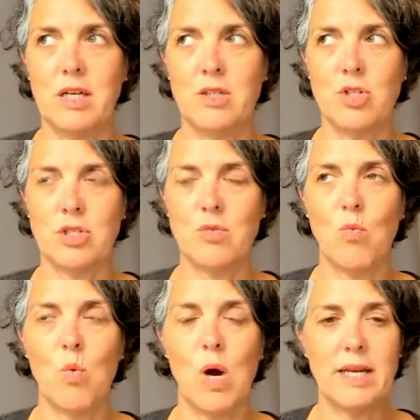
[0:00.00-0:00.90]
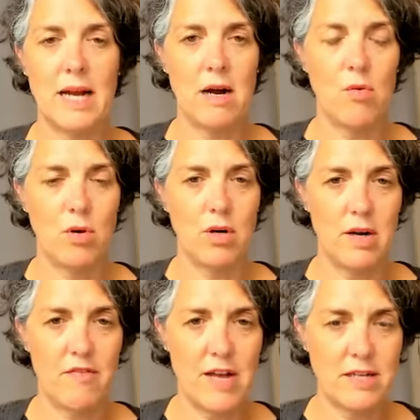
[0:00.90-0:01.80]
in just 1 hour
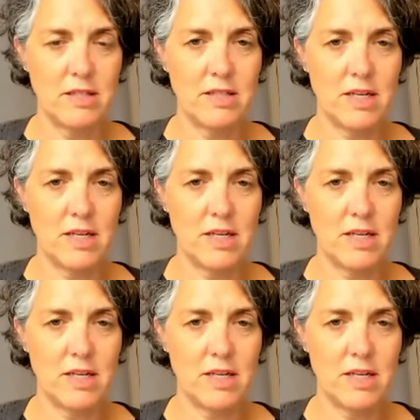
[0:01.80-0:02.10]
event.